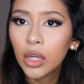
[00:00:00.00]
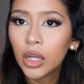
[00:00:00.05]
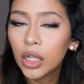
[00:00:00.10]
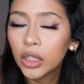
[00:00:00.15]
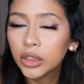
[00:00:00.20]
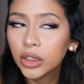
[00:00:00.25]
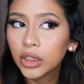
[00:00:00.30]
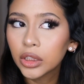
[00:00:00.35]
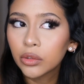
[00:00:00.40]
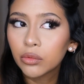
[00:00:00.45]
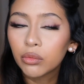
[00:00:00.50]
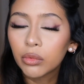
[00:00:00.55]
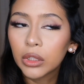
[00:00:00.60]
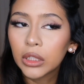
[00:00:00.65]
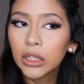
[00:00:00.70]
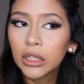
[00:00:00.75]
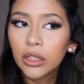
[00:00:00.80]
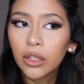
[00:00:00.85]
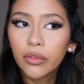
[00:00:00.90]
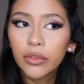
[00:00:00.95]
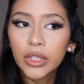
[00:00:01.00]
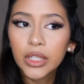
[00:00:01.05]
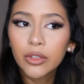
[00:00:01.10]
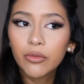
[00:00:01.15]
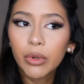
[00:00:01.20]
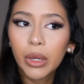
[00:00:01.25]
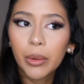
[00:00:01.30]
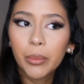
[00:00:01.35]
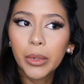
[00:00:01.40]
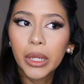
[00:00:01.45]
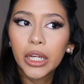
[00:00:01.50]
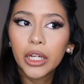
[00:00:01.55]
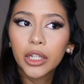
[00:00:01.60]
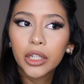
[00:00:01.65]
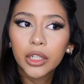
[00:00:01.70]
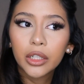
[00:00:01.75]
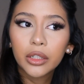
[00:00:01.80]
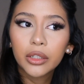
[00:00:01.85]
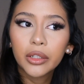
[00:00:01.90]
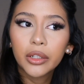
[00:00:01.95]
I just really love this wave
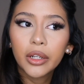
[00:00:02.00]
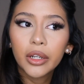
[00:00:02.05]
maker.